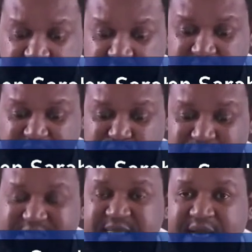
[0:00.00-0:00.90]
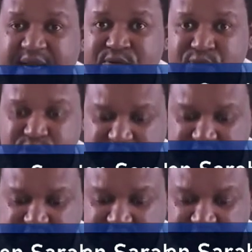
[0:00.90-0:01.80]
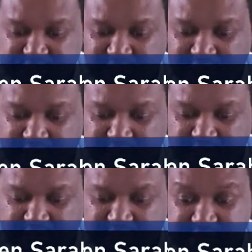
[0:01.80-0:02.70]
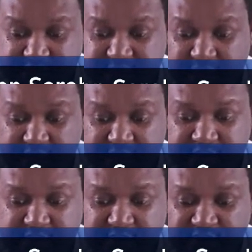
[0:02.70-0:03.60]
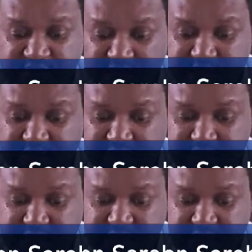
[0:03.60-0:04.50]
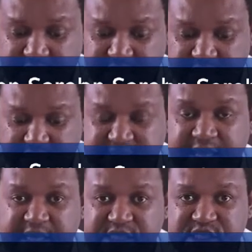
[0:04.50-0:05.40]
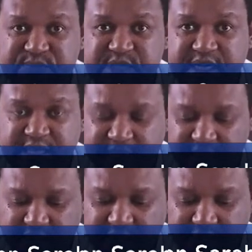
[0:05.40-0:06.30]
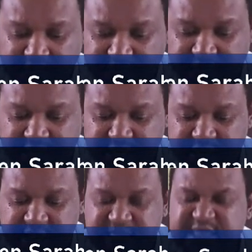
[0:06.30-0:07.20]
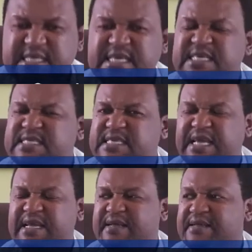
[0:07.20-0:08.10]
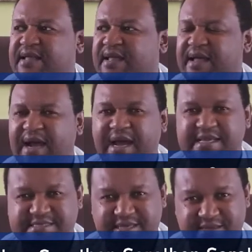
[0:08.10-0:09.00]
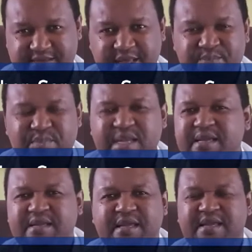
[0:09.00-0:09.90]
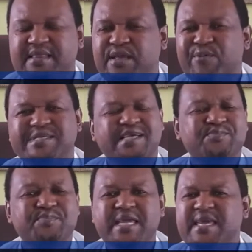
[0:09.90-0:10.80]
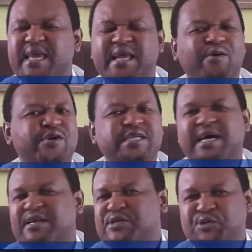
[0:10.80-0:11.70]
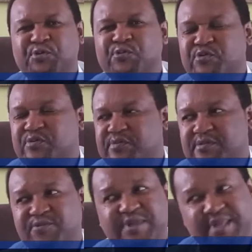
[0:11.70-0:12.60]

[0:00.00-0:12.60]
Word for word: But when Sarai noticed Ishmael, the son of Abraham, and the Egyptian girl Hagar, teasing Isaac, meaning they were just making an ordinary joke with